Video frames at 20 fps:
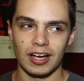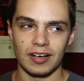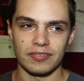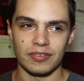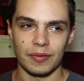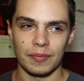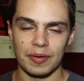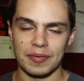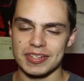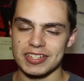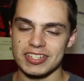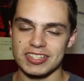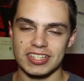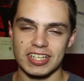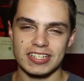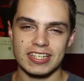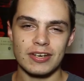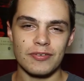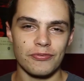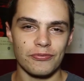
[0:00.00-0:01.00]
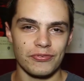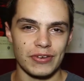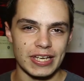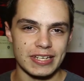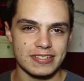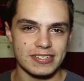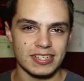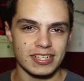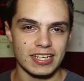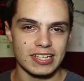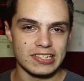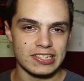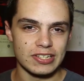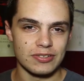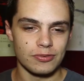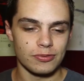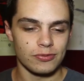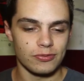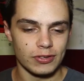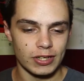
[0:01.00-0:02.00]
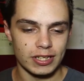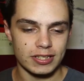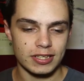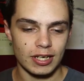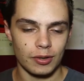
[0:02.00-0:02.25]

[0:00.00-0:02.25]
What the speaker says: From him. It didn't fit.